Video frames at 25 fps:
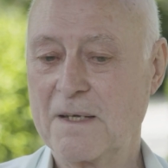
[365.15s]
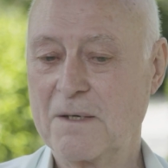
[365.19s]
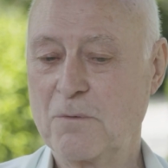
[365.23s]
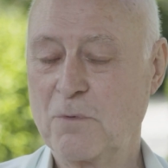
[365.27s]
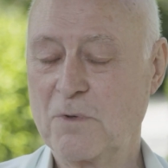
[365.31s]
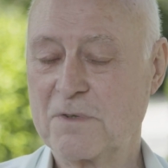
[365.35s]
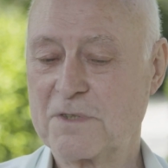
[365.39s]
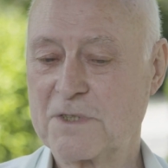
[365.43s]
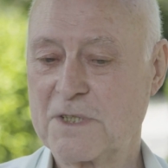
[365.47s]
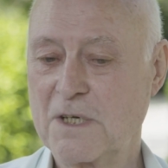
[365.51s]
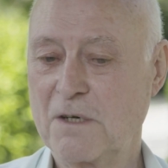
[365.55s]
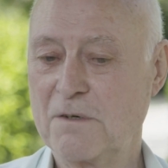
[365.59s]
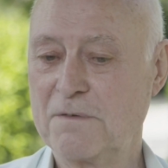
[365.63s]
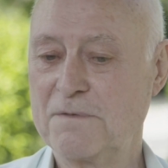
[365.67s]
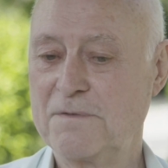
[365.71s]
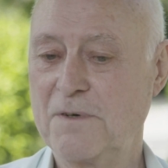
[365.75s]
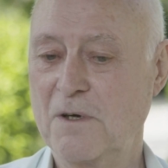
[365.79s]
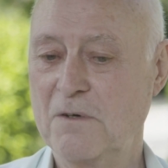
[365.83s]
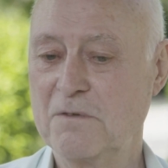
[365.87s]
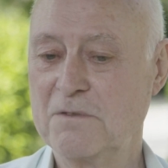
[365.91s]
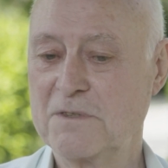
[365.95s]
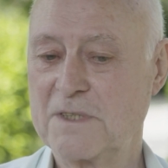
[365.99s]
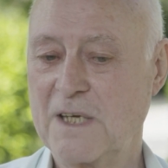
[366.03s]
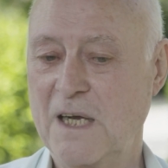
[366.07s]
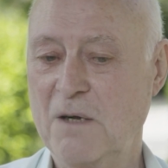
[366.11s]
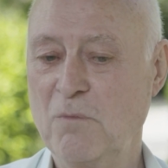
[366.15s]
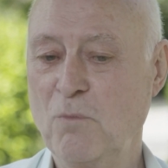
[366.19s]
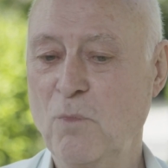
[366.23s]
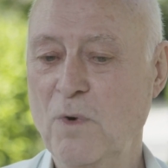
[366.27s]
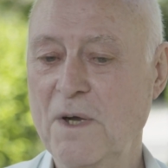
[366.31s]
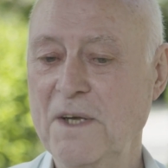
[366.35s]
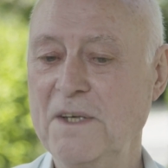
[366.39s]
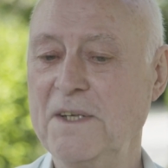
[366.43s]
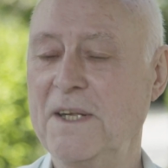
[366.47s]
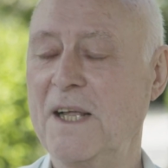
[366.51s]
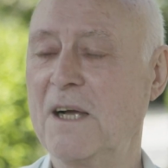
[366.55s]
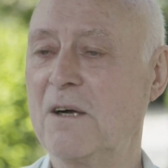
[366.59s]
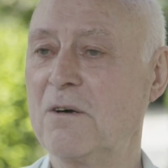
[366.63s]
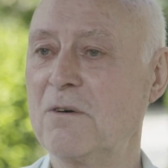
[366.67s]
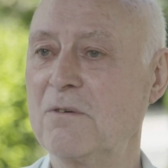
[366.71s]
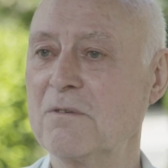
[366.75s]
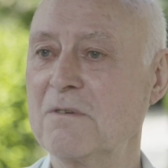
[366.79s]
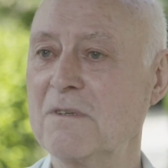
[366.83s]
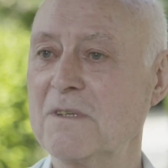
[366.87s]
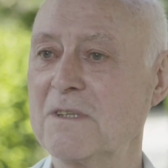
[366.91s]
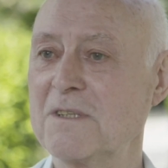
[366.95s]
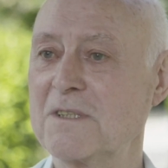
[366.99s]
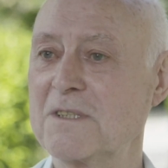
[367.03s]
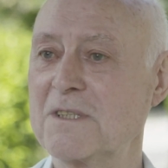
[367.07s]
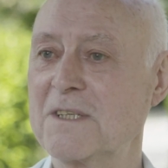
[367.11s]
With cell phones, and we're
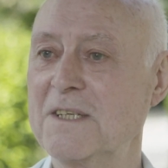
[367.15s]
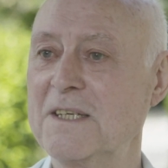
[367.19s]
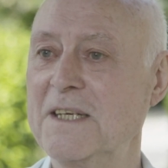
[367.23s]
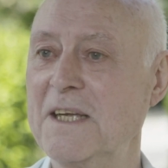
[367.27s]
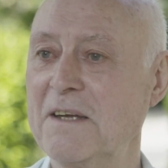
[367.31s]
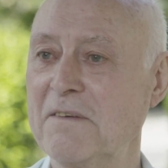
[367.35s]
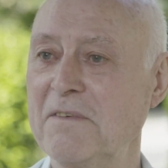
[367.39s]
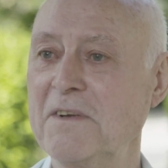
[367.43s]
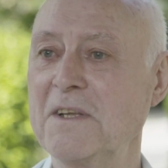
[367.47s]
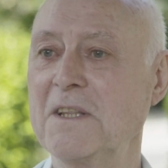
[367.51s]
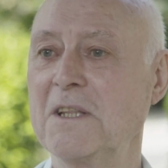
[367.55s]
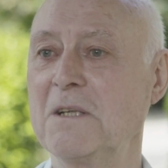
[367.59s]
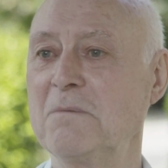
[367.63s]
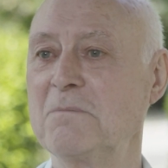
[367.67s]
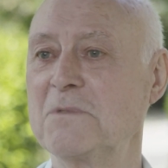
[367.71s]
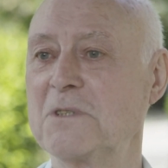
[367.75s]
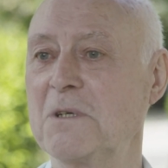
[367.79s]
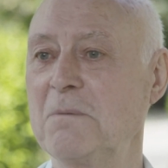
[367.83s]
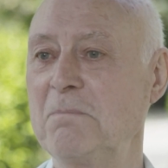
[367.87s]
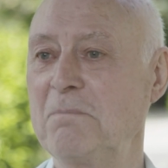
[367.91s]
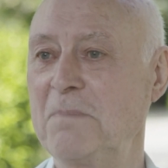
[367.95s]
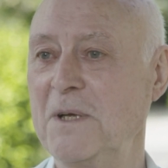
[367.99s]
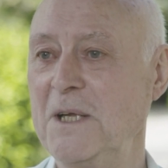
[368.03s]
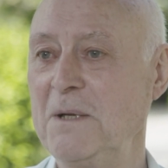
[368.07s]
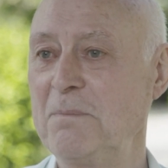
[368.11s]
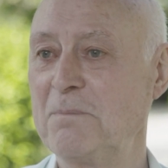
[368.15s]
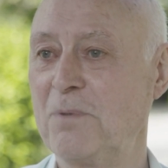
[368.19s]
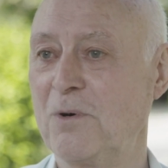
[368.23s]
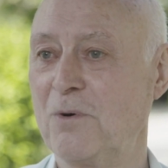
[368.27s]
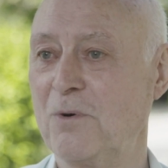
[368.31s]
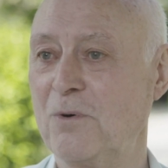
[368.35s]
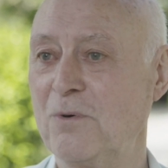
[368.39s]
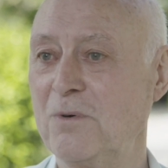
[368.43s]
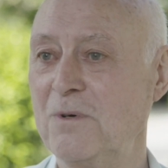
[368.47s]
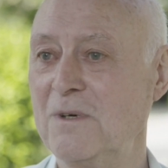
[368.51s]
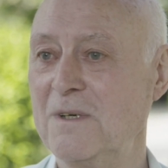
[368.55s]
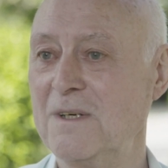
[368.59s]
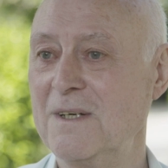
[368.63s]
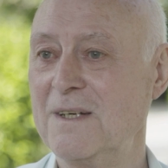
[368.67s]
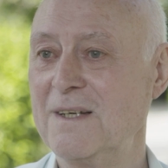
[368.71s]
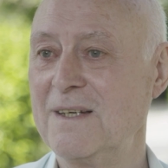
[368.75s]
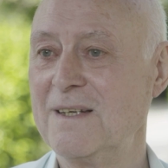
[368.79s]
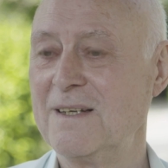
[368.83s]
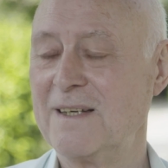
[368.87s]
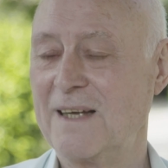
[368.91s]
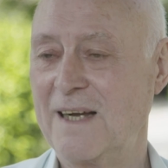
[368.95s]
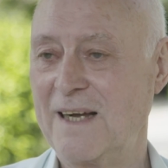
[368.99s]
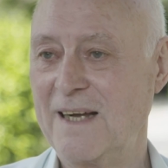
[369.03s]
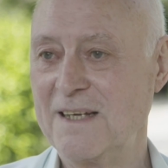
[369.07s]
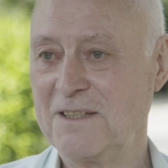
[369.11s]
now giving them to people
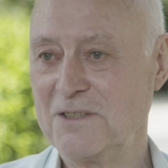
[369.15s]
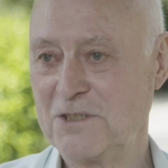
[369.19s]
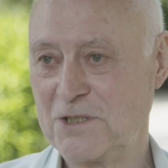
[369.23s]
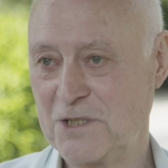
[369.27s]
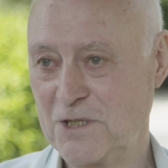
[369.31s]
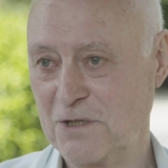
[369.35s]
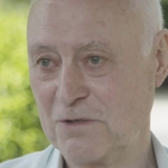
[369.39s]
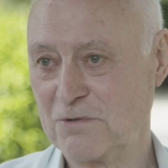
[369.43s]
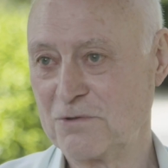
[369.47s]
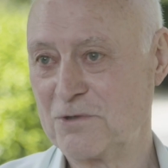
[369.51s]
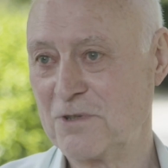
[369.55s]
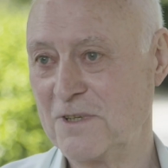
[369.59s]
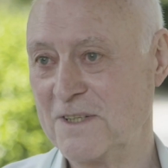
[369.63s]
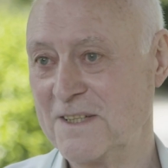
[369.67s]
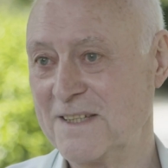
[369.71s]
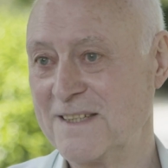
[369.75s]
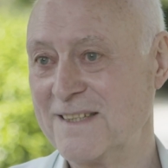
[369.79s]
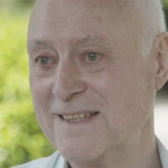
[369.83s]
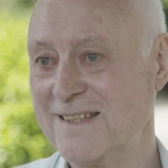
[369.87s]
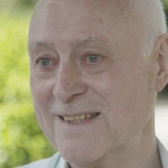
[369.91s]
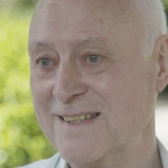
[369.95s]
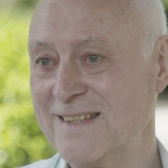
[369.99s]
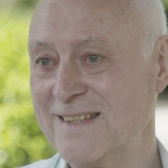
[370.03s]
and children.